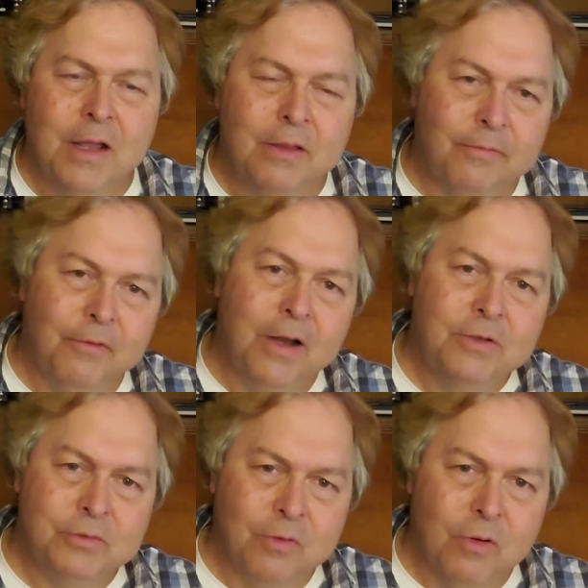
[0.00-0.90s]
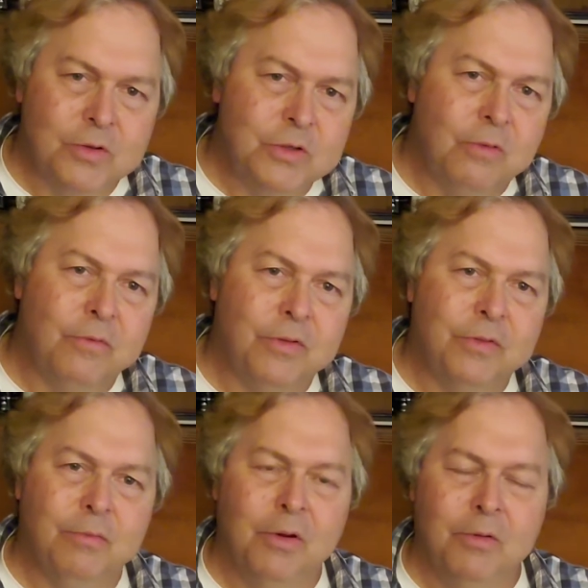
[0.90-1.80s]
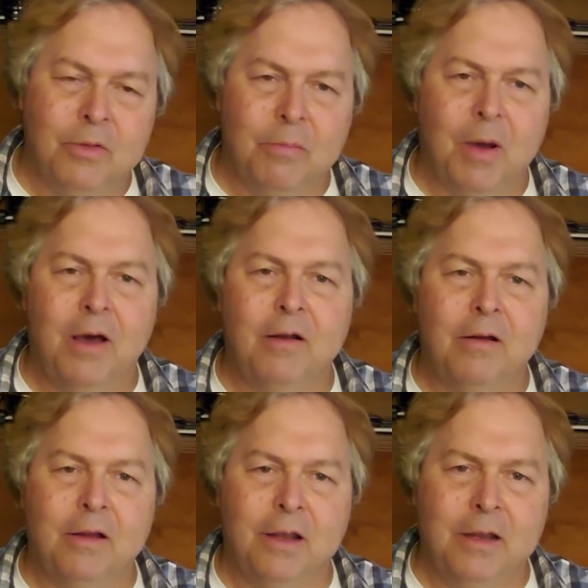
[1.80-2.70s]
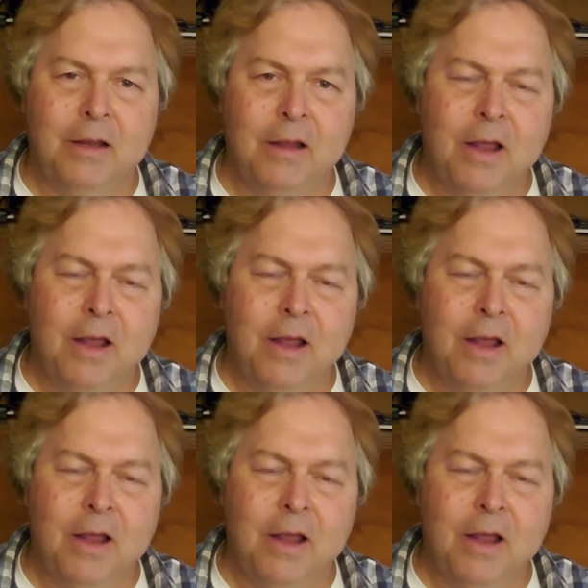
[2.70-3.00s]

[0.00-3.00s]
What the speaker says: The French, of course, overthrew the monarchy,